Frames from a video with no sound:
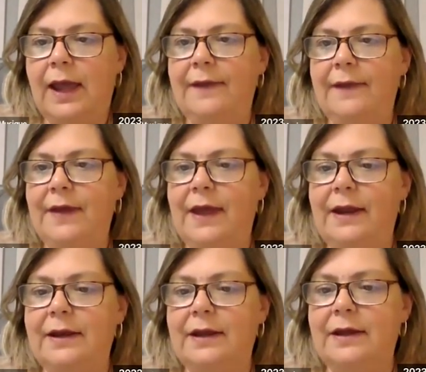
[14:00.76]
And
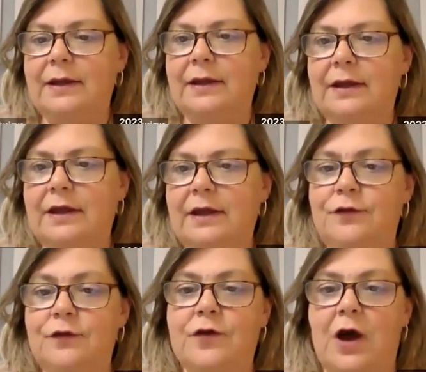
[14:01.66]
then
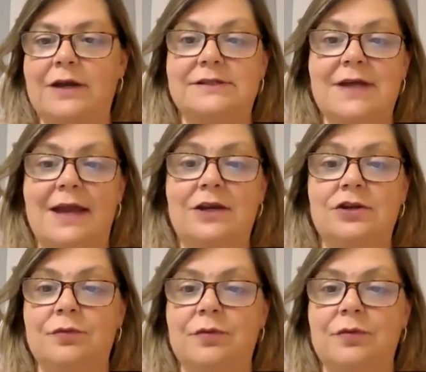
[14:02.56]
if you've got it done and you're